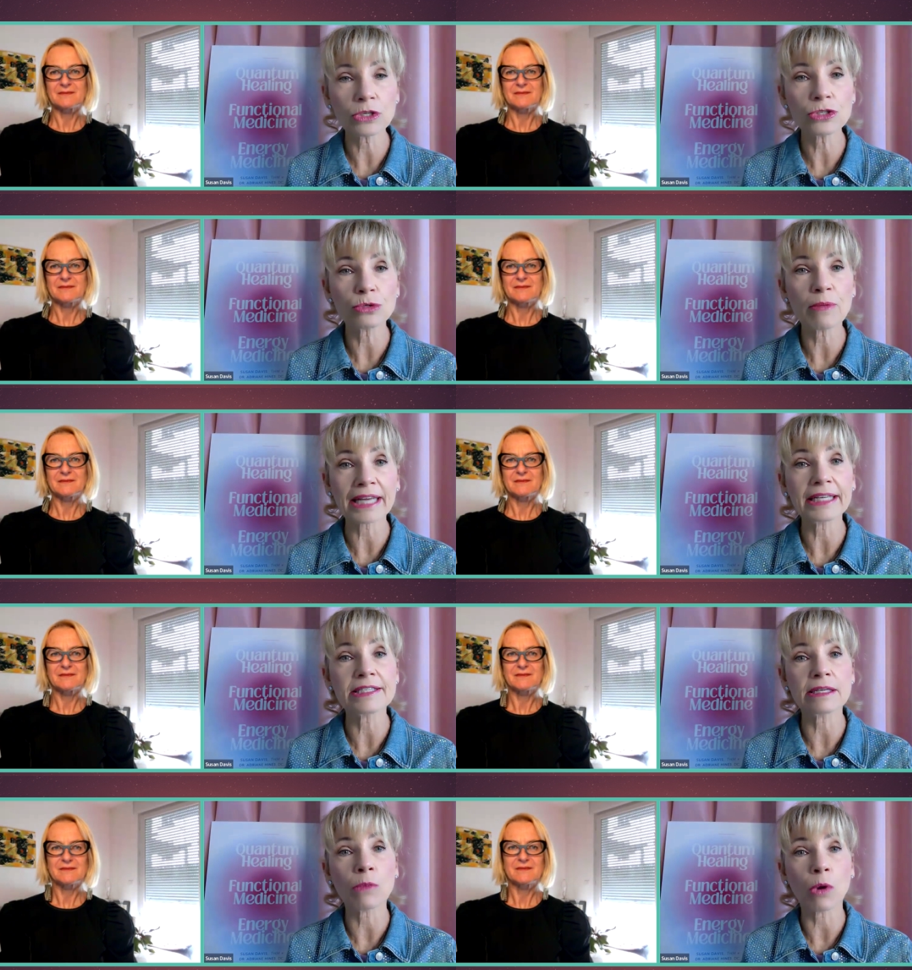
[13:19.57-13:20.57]
Speaker 1: can do
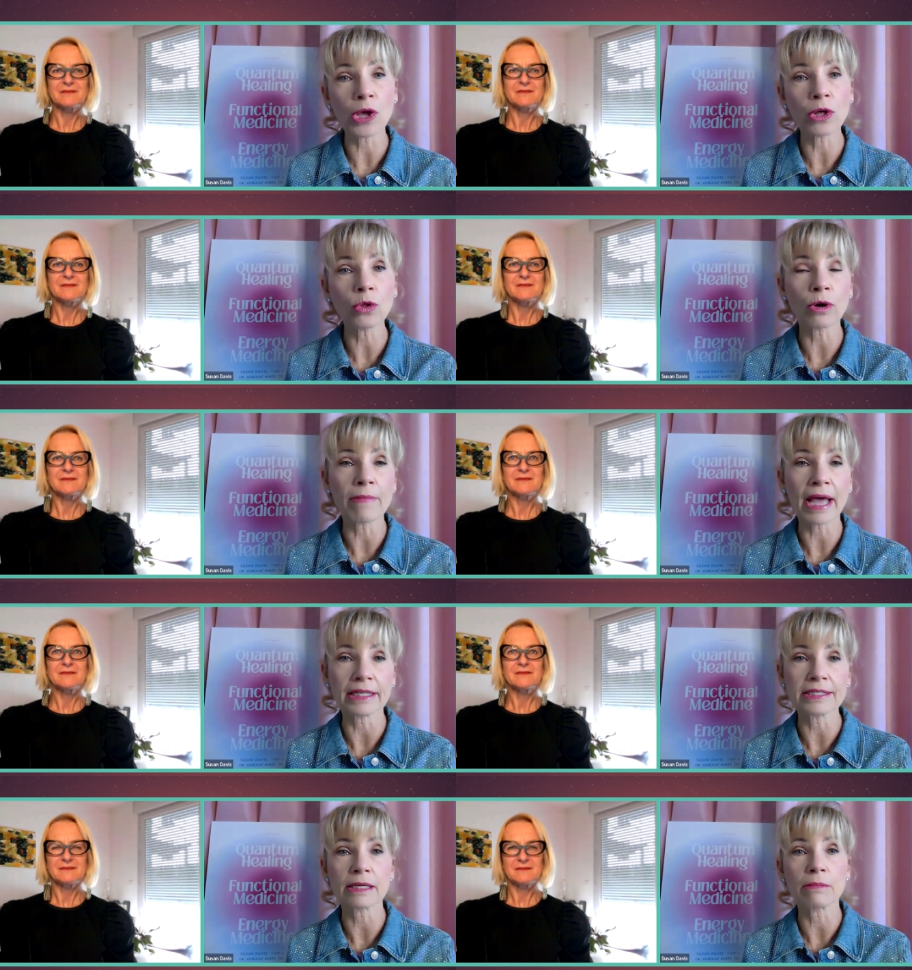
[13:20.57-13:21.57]
magnesium oil or
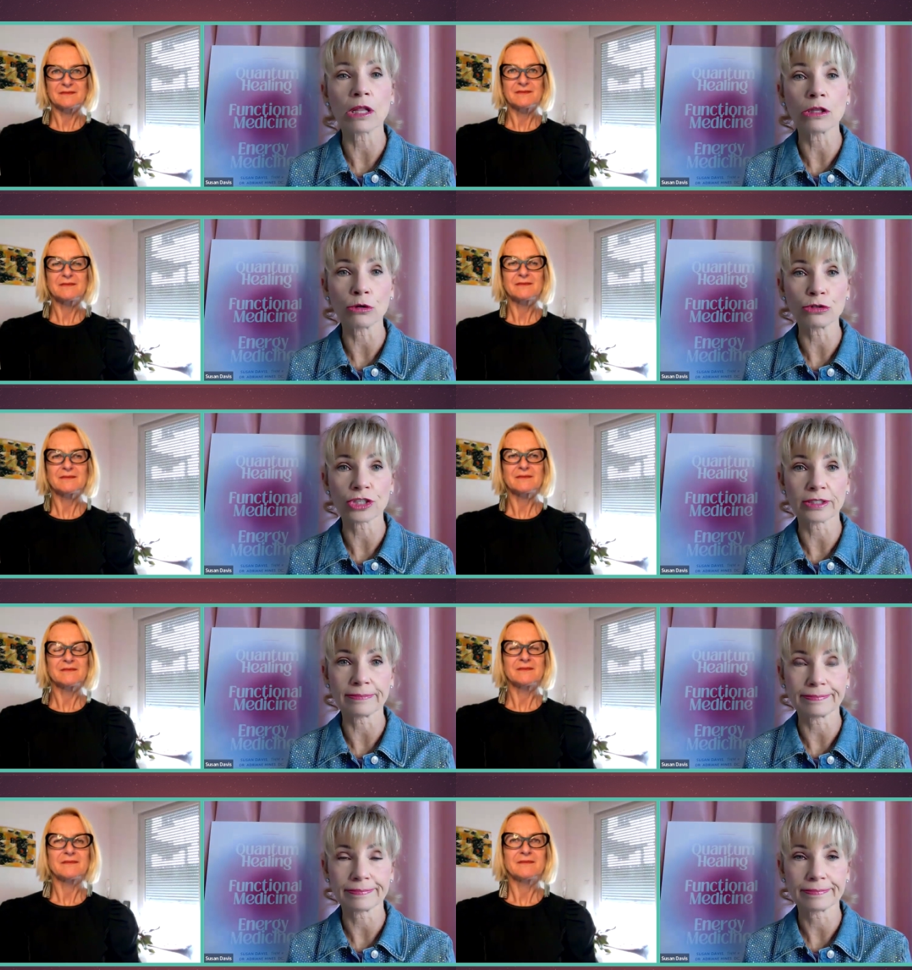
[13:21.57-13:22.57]
magnesium
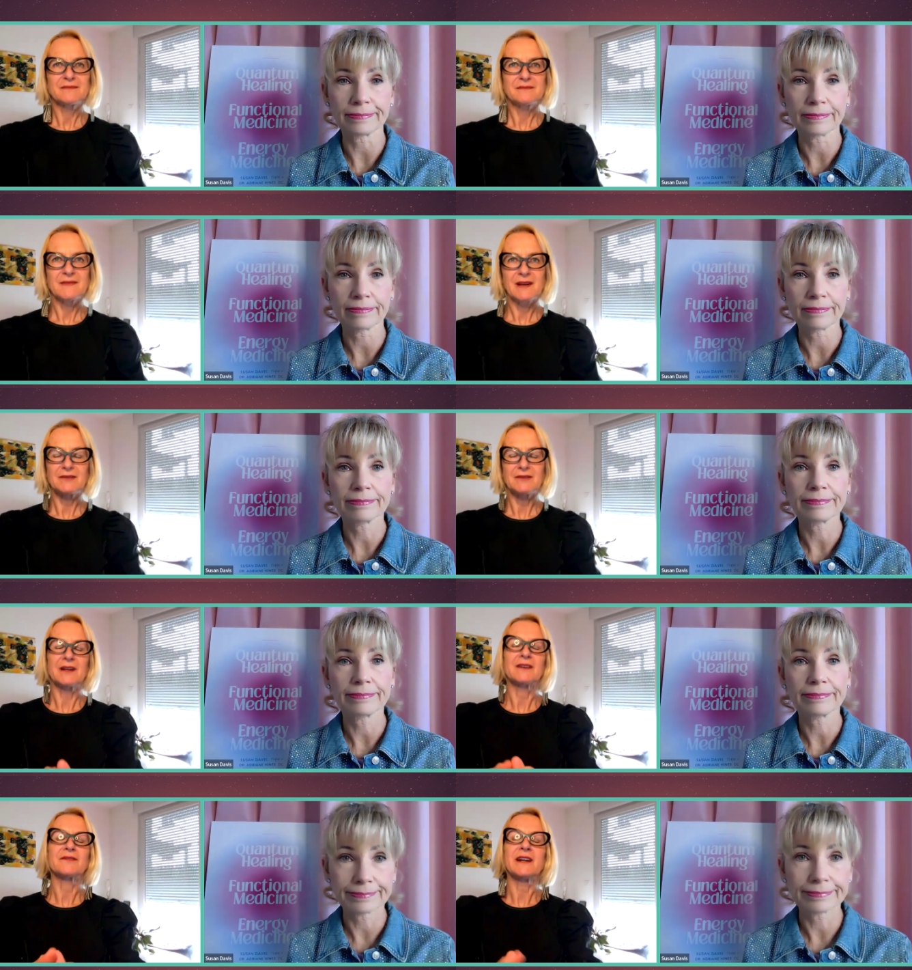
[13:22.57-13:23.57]
lotion.
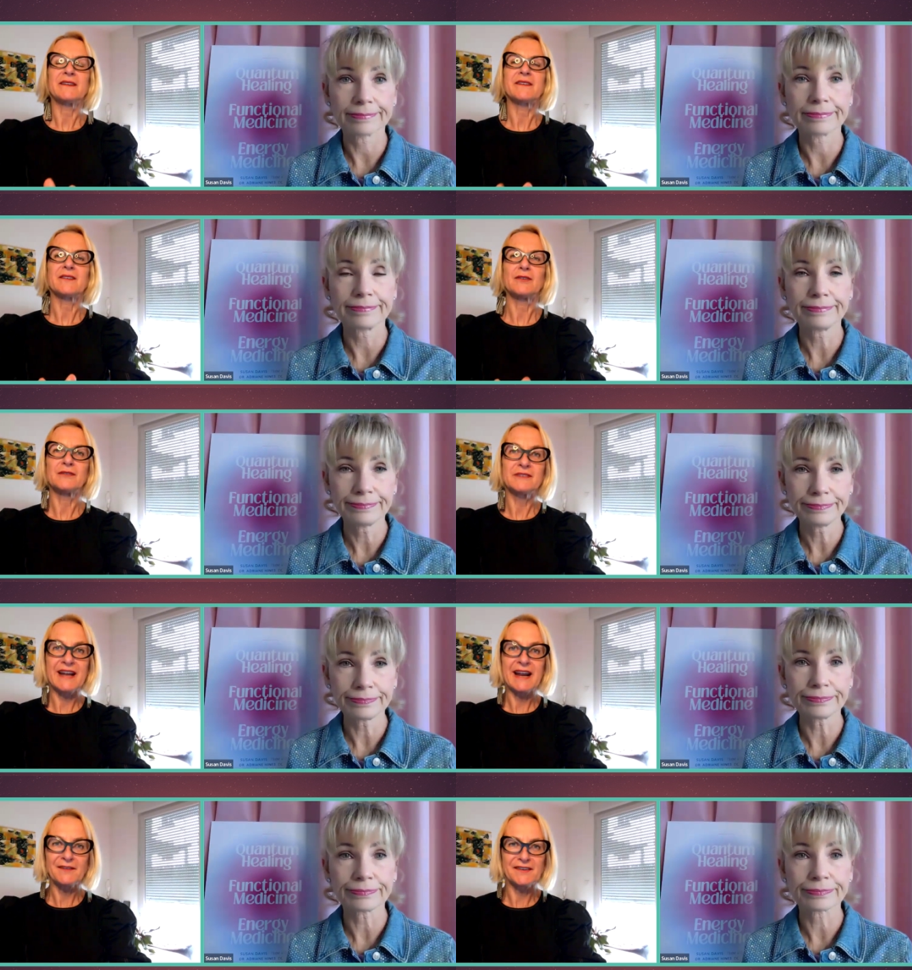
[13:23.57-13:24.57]
Okay, great. So
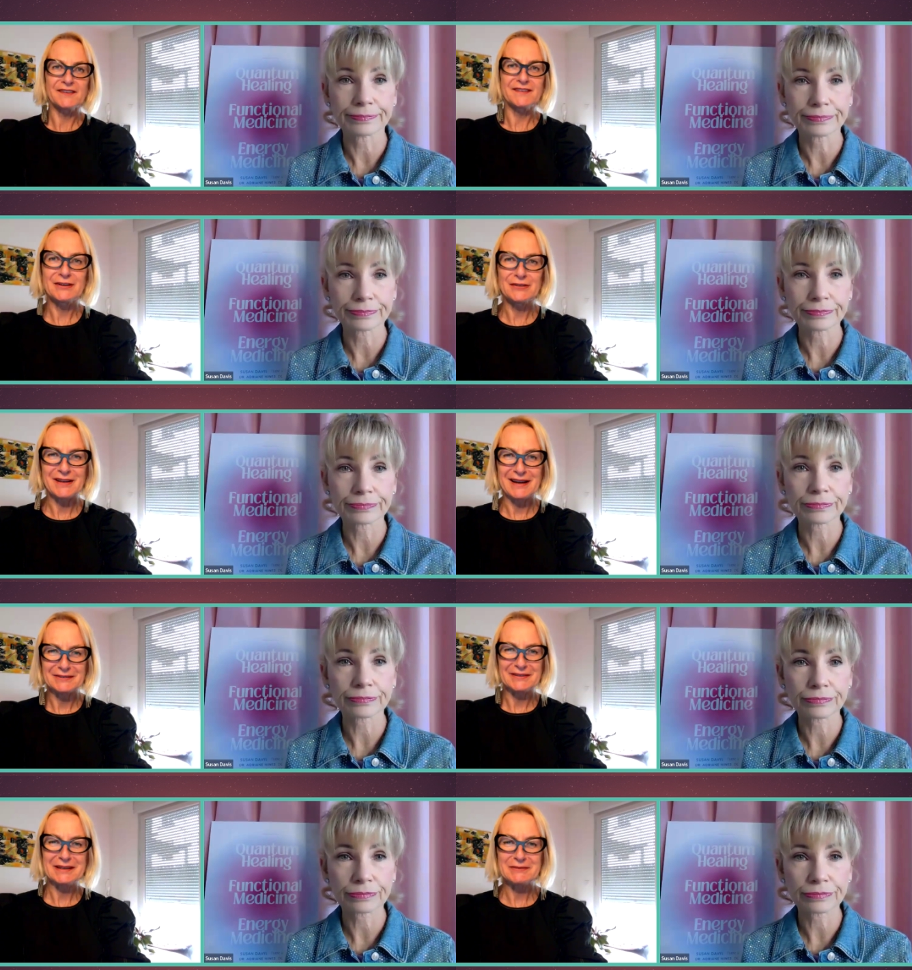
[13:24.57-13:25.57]
dancers know
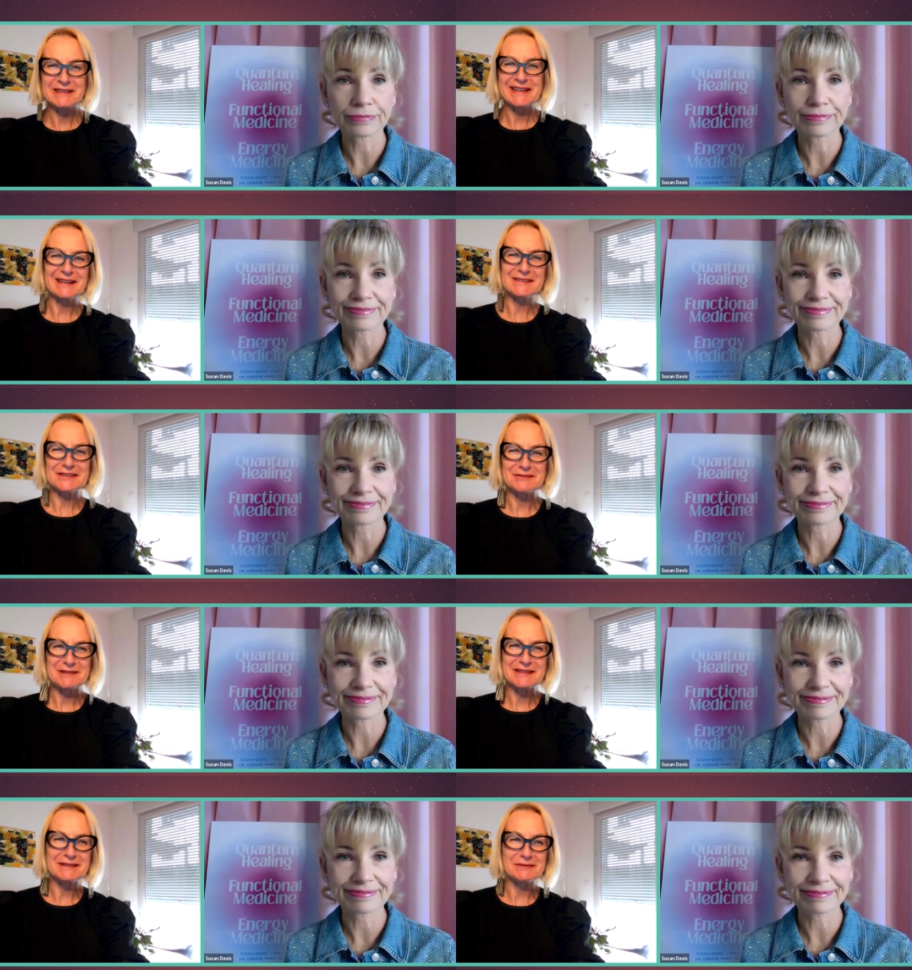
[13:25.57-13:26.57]
Speaker 2: that, right? We dancers,
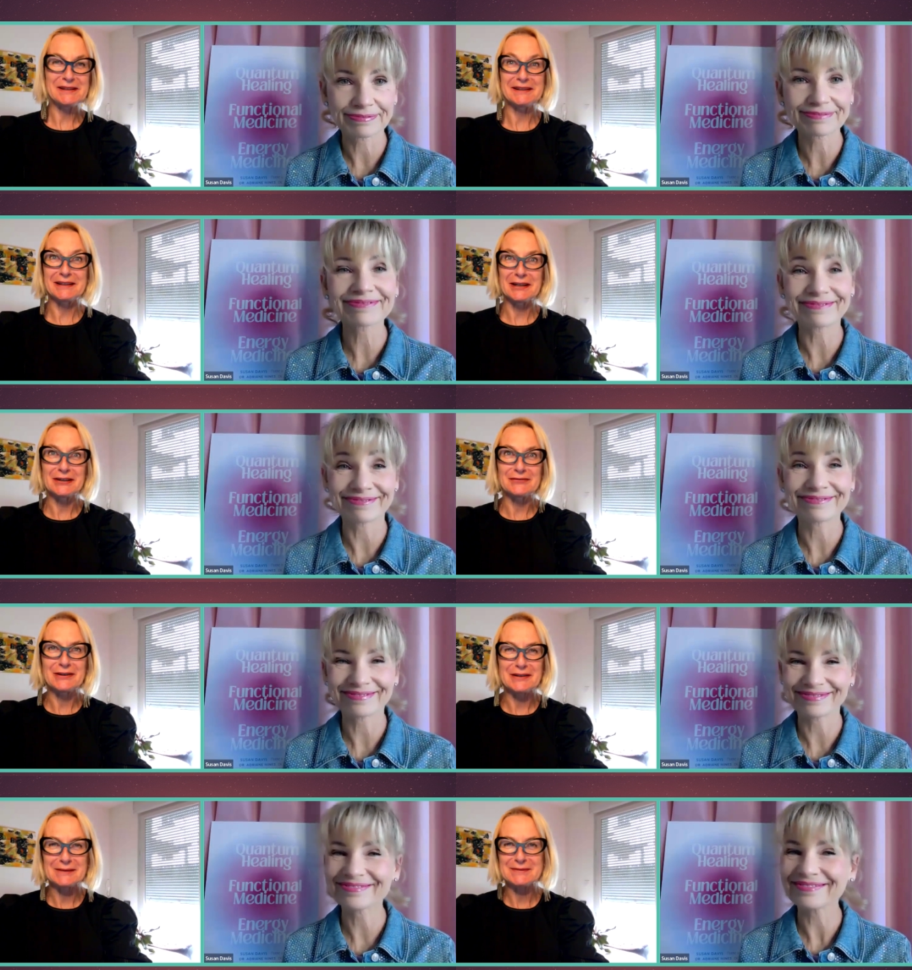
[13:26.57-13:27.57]
we love
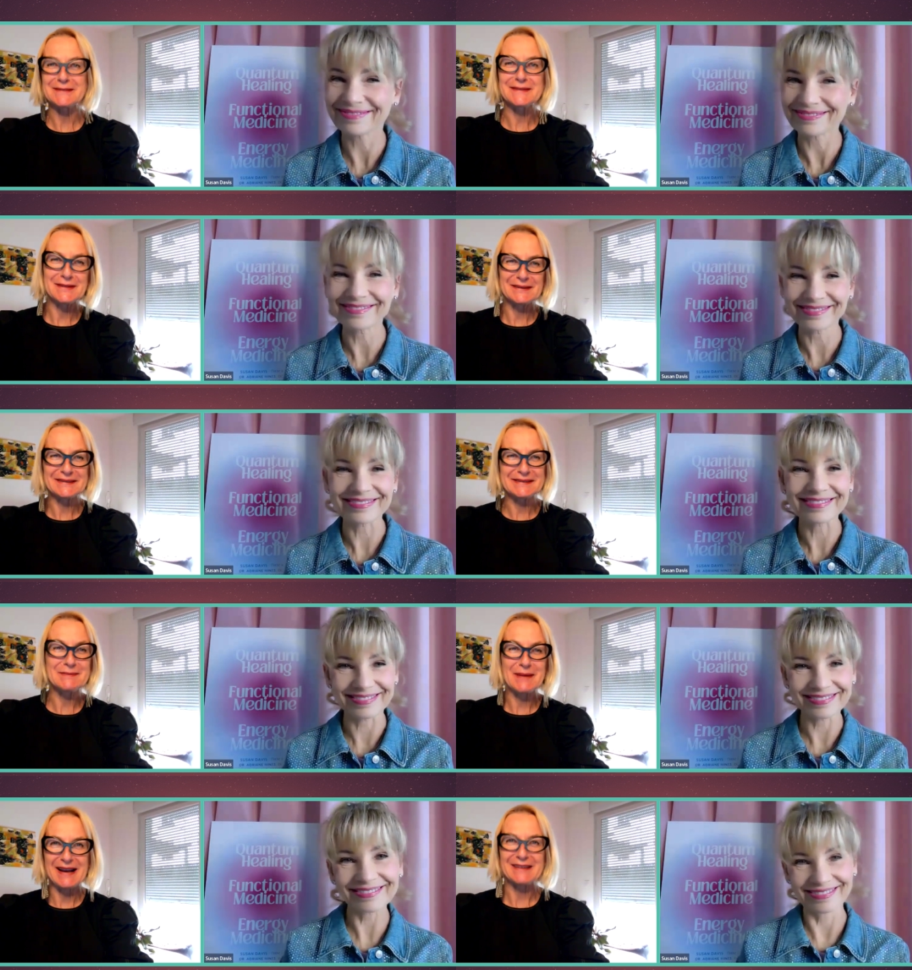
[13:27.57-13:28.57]
our Epsom salt
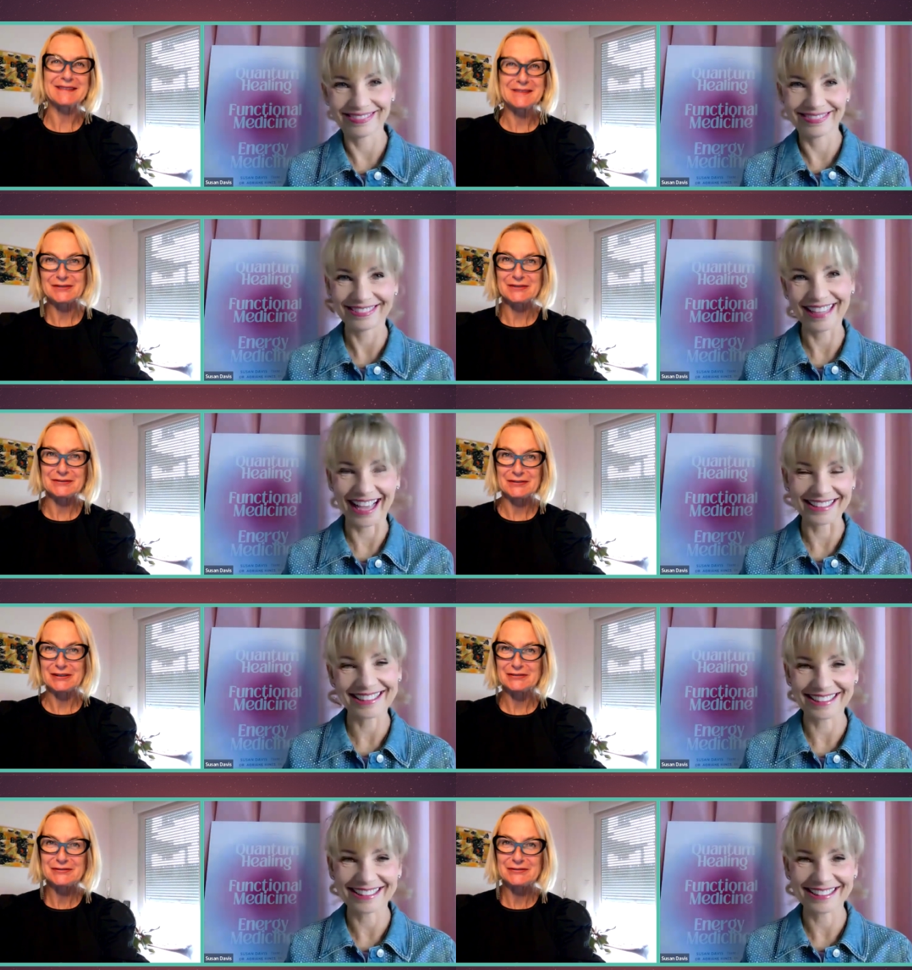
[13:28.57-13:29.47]
baths for our